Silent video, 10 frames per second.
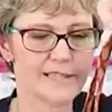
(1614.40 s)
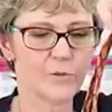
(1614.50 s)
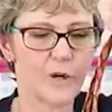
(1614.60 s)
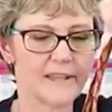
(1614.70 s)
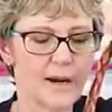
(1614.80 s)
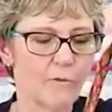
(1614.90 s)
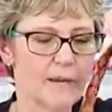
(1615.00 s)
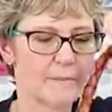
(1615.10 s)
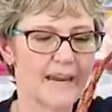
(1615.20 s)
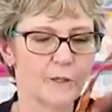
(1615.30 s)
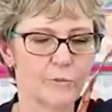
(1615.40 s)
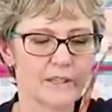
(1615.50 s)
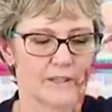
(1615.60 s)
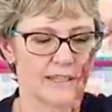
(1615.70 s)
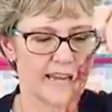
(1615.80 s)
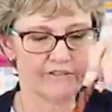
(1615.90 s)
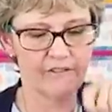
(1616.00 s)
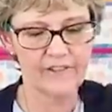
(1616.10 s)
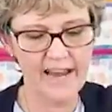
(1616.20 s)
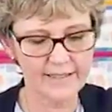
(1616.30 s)
is one that we made with K
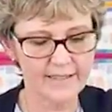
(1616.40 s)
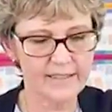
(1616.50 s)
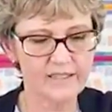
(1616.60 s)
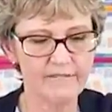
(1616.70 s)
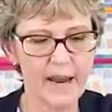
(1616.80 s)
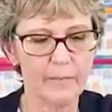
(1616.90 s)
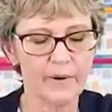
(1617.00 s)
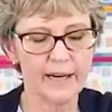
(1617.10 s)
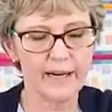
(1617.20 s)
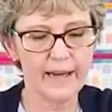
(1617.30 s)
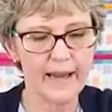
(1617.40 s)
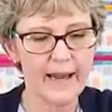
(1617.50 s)
Facets fabric.